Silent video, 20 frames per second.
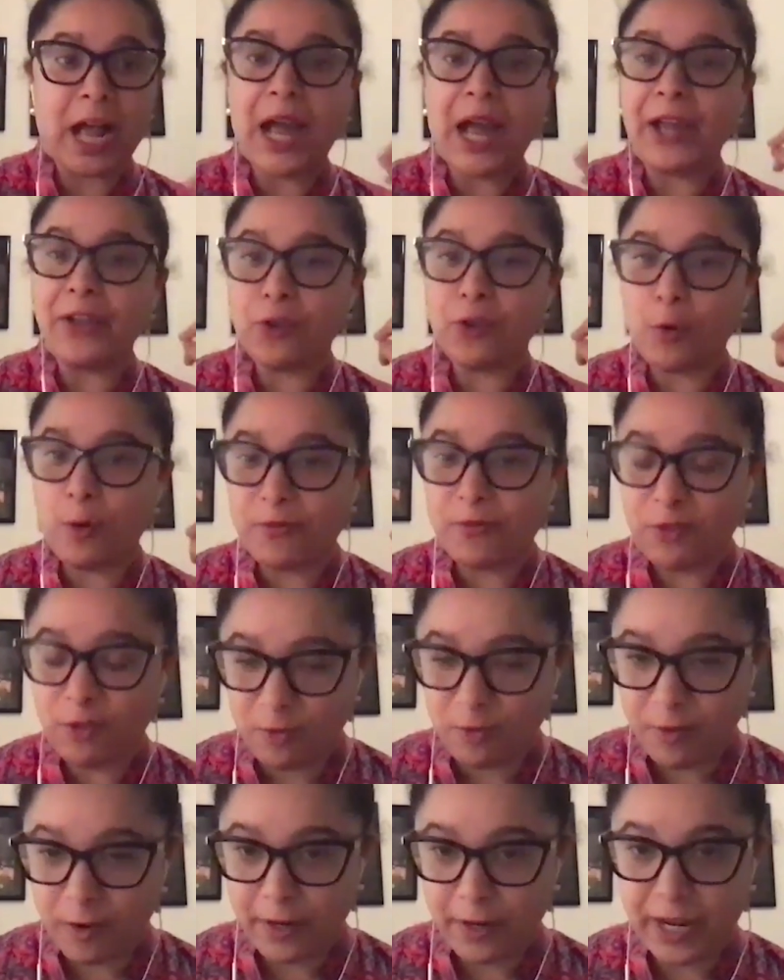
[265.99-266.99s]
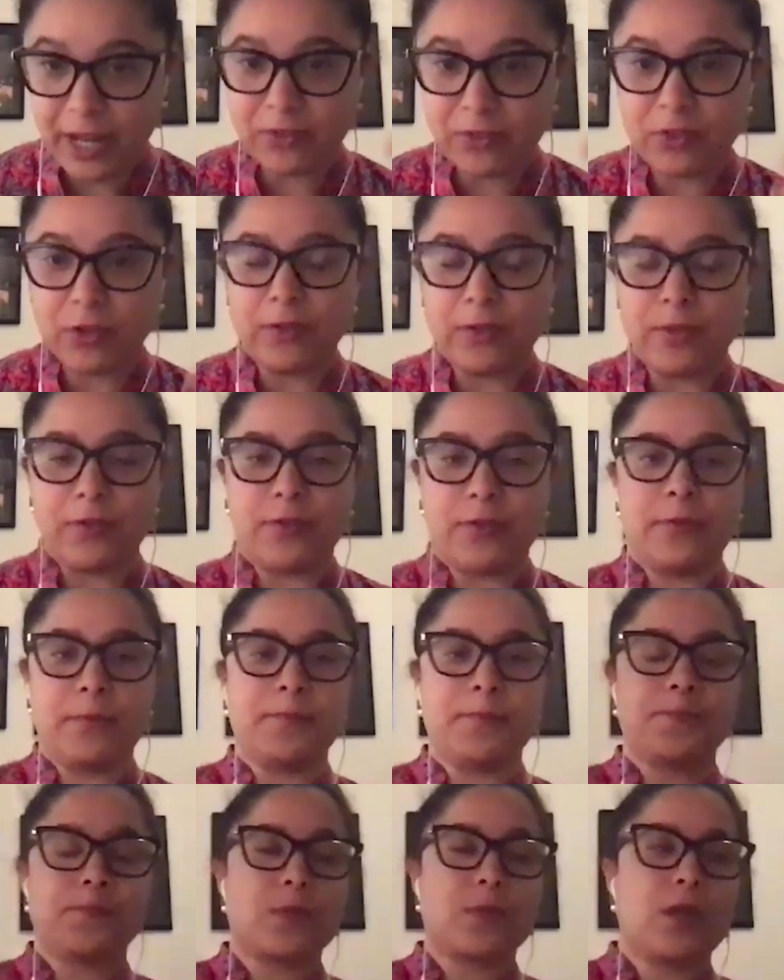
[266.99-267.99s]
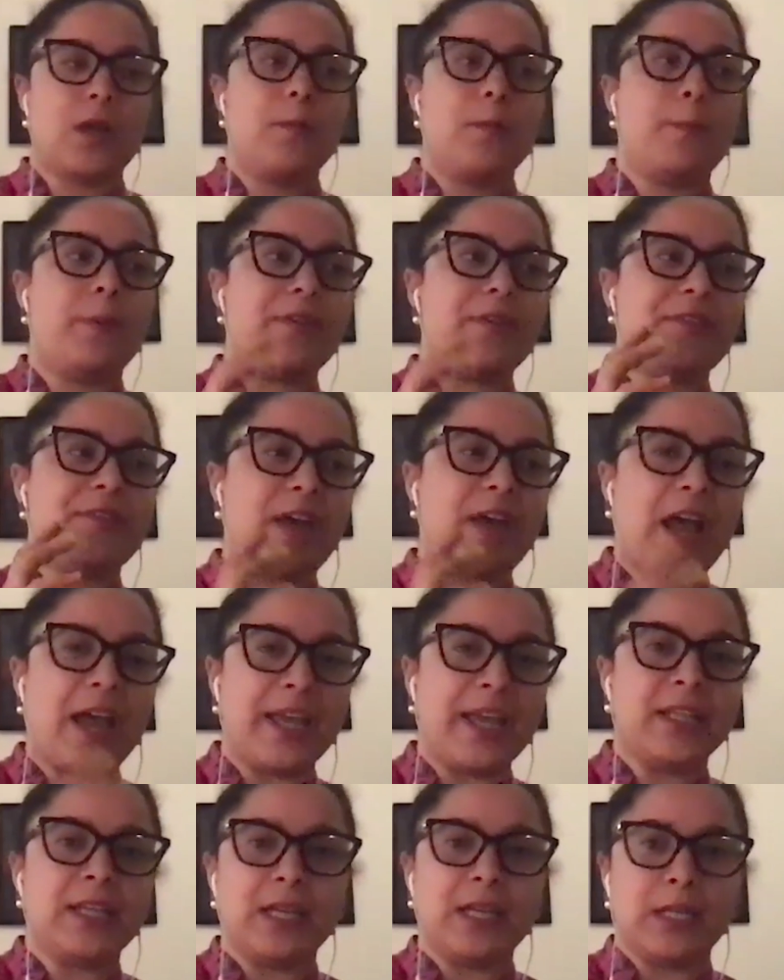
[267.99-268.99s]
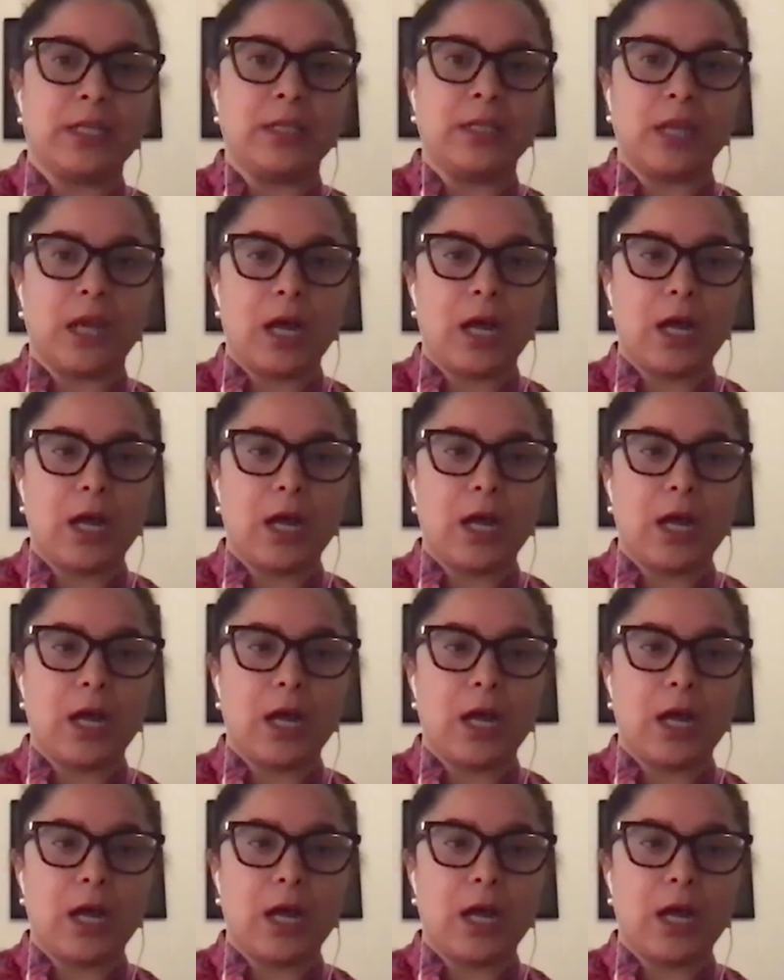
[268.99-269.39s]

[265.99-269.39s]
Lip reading: I know of two variations. Poseidon